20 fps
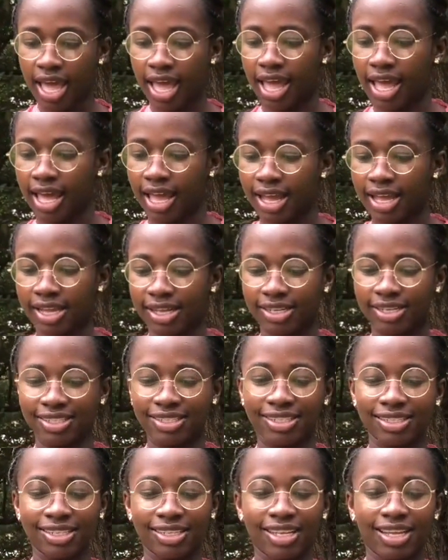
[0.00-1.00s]
And
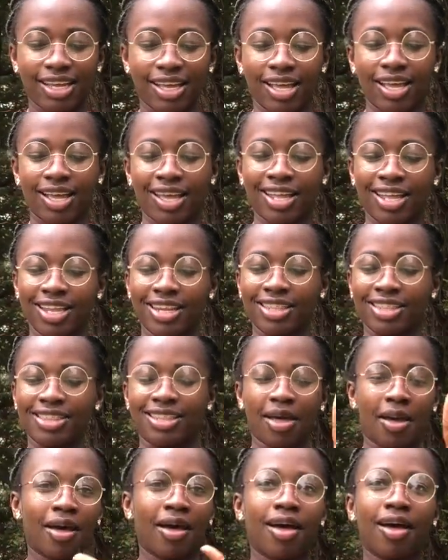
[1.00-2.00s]

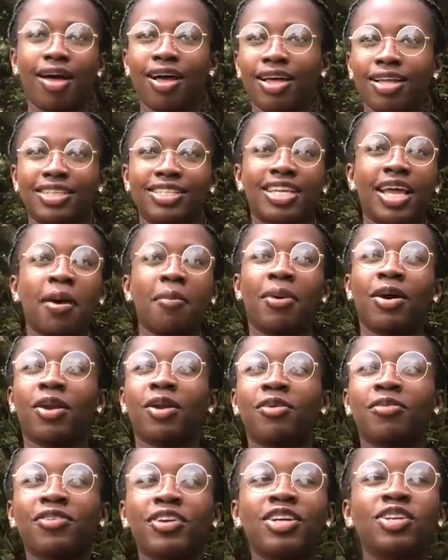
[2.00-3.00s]
the chairman
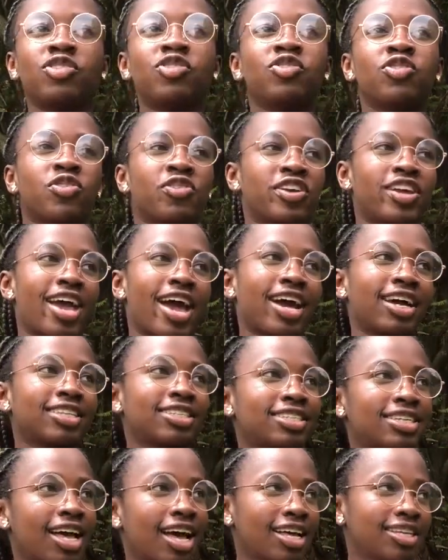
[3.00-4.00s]
of Insta React
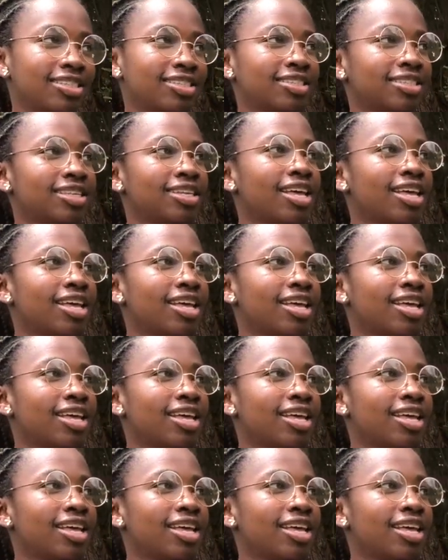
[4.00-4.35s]
has